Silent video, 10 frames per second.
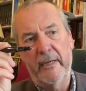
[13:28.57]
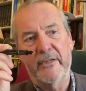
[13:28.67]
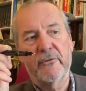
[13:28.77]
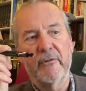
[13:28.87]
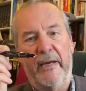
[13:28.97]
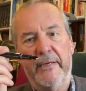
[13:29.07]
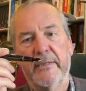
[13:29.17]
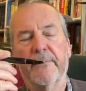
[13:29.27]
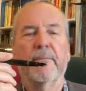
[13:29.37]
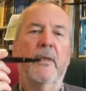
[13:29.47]
It's
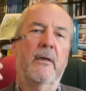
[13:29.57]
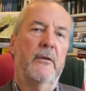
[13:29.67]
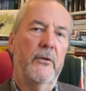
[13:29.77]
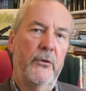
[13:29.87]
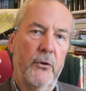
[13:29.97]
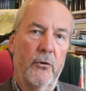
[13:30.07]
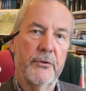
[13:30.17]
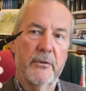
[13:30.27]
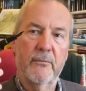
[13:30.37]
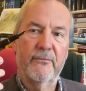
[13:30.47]
great,
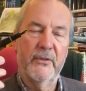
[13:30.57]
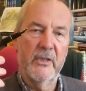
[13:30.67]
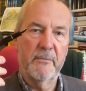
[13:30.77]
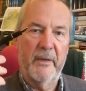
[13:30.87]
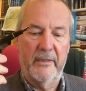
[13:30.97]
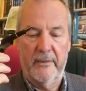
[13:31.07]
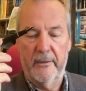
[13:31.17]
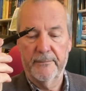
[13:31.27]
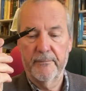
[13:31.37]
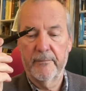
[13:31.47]
not for this pen
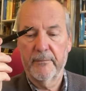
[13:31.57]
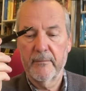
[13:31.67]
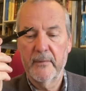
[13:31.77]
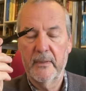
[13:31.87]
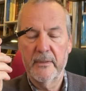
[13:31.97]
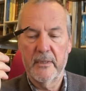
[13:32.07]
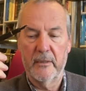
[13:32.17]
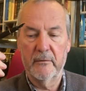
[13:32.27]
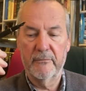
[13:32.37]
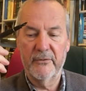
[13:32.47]
though.
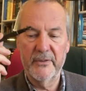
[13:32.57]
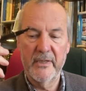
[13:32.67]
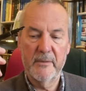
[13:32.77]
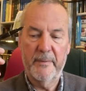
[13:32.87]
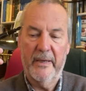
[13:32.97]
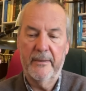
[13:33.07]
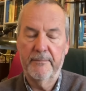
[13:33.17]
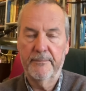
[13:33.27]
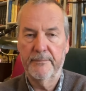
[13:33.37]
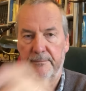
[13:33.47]
So for this
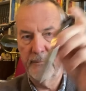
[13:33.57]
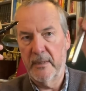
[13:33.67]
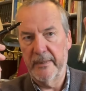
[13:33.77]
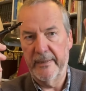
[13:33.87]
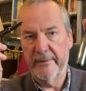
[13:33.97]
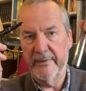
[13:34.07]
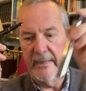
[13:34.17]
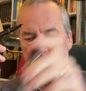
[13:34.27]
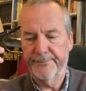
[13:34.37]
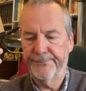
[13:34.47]
pen, I need
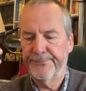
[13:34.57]
that.